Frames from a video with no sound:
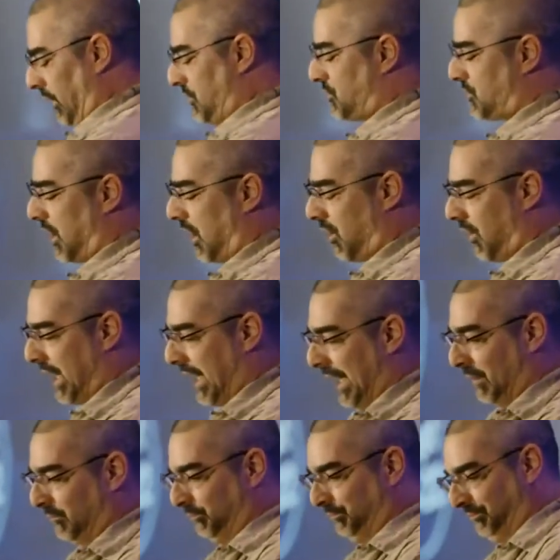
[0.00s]

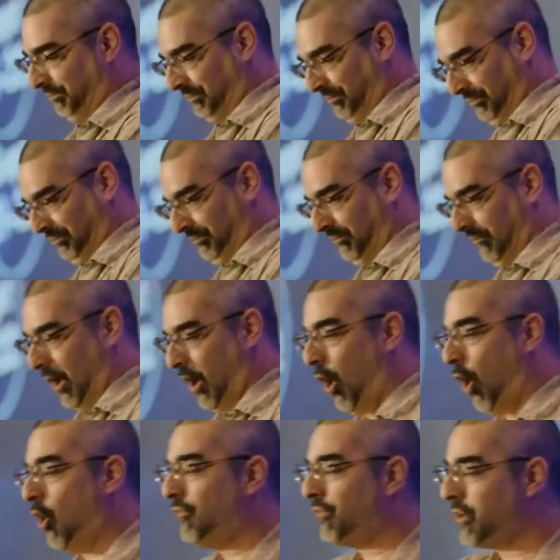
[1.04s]
So,
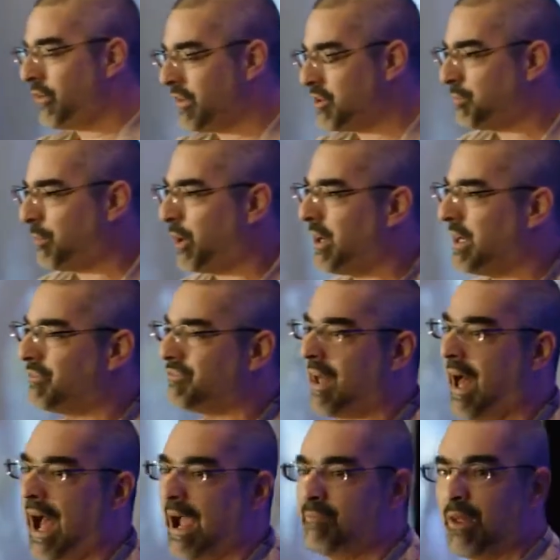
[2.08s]
over this period of
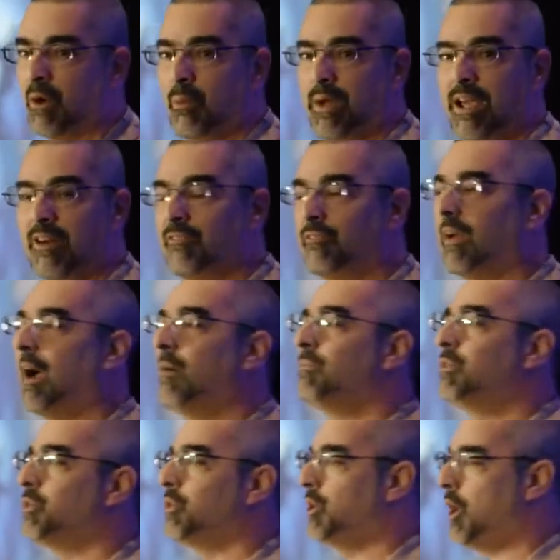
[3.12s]
time that we have
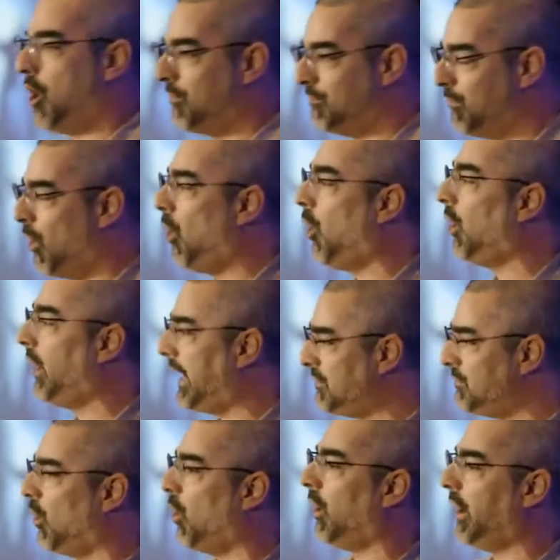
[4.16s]
come to know more
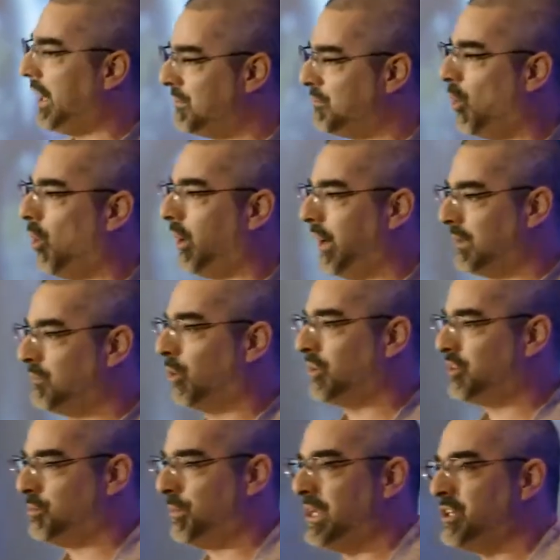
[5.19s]
and more and more and more
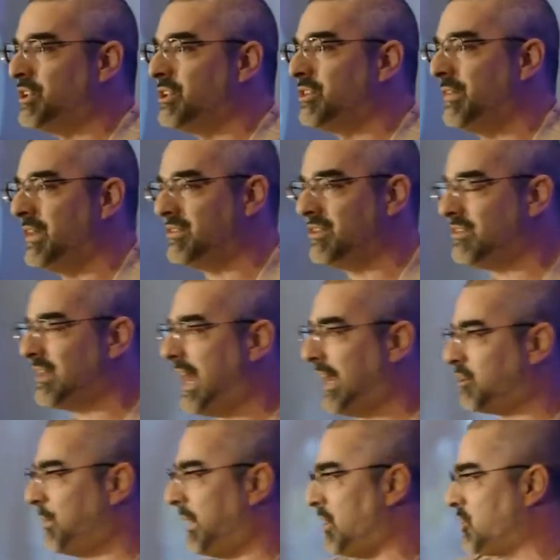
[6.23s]
species, and this is an
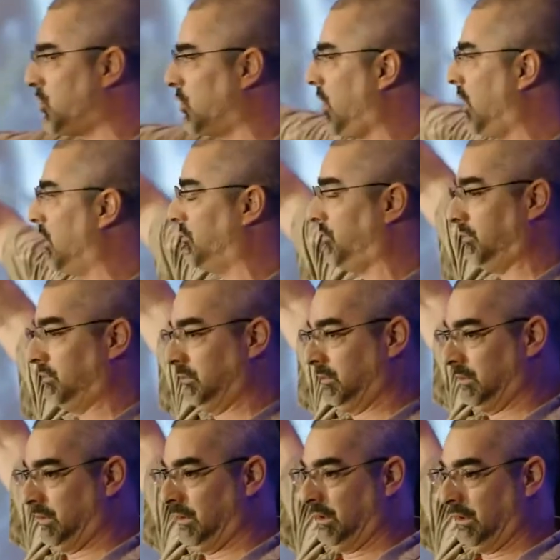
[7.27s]
exponential curve.
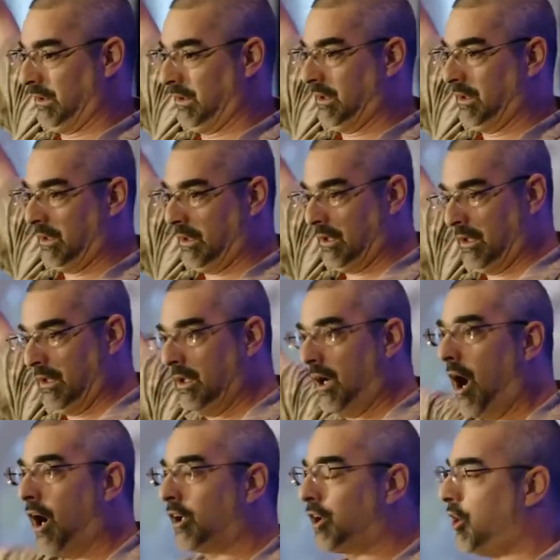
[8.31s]

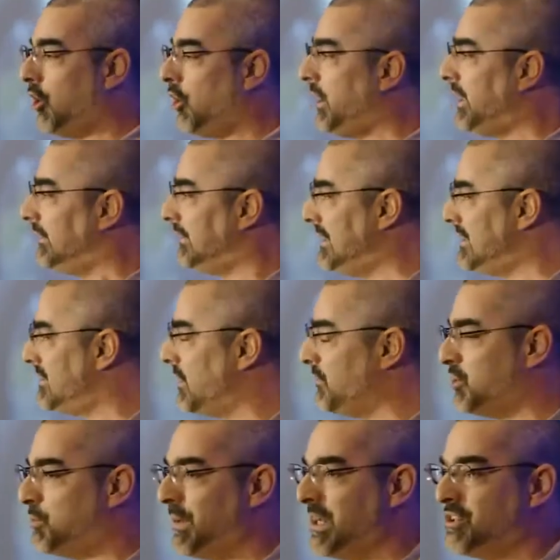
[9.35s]
Our current list
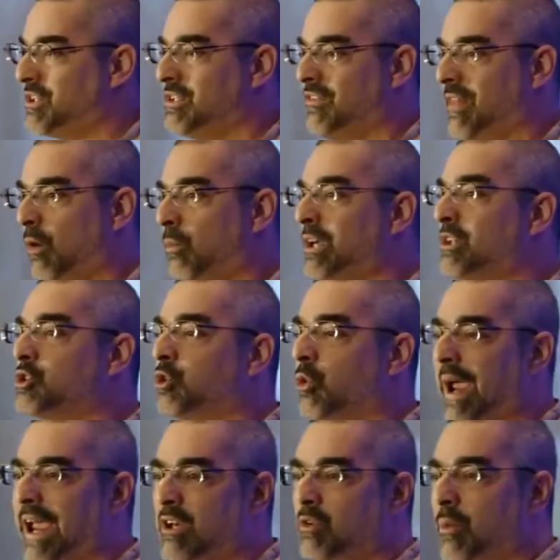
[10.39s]
of species that we
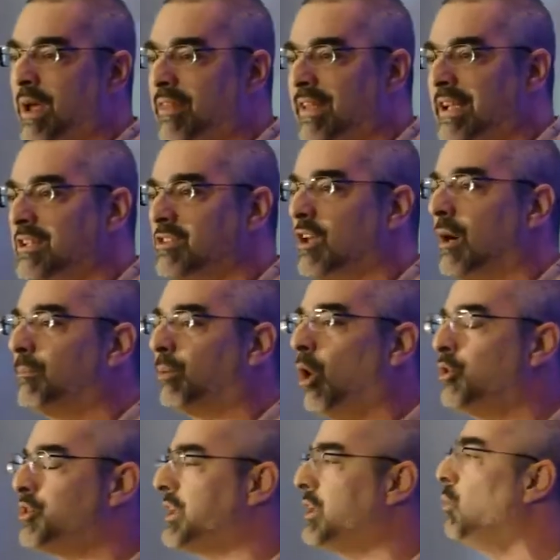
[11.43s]
trade with is
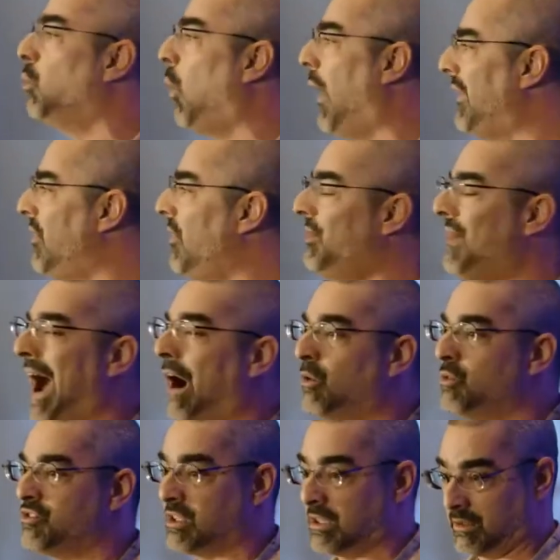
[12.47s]
approaching
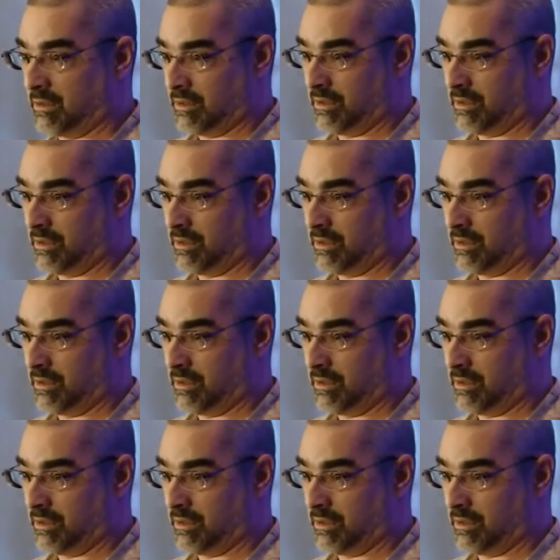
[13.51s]
1,000.